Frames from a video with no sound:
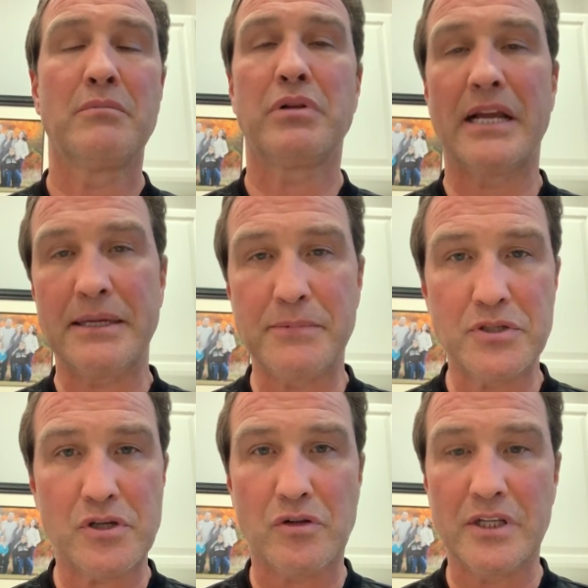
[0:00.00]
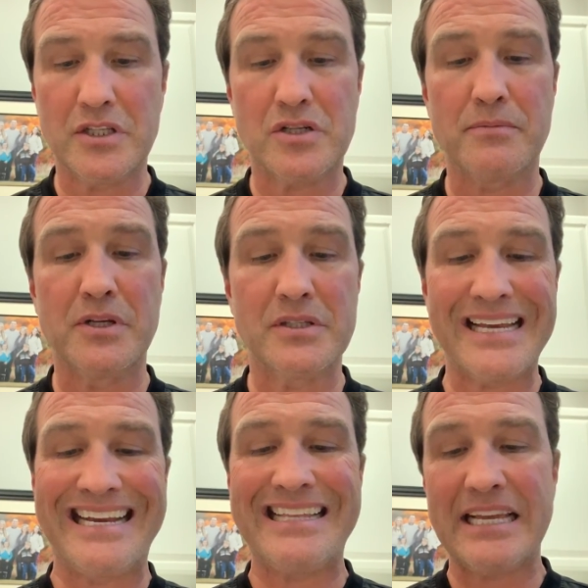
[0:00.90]
playing musical instruments,
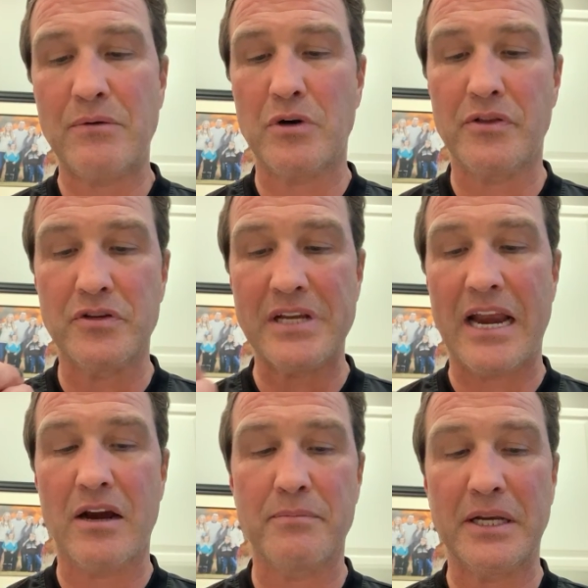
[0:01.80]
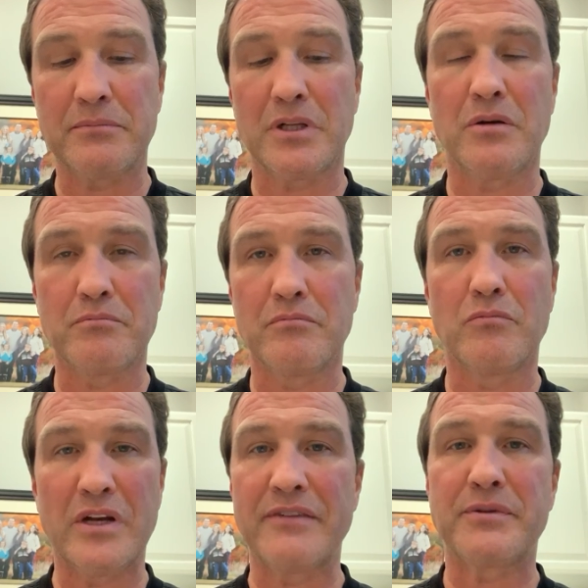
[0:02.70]
anything where there's air being
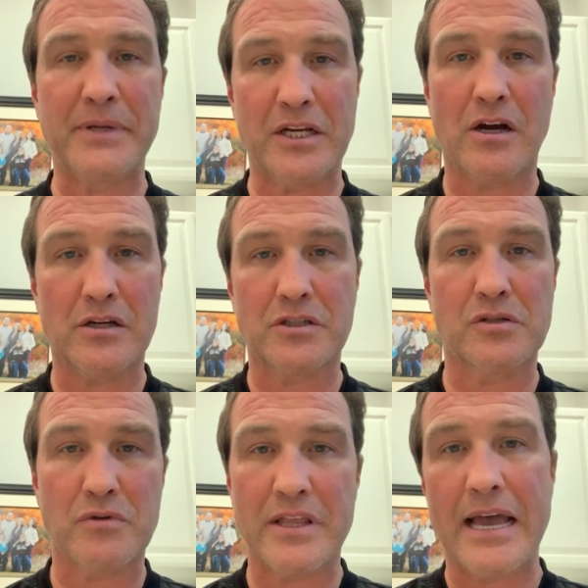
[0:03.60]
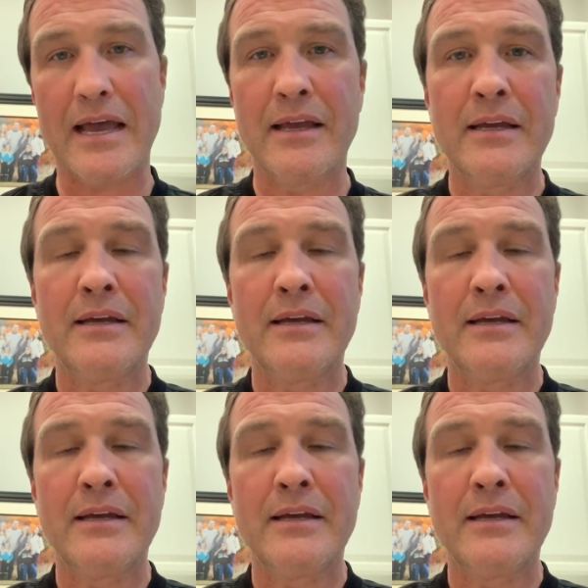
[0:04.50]
blown, we have to be cautious with that.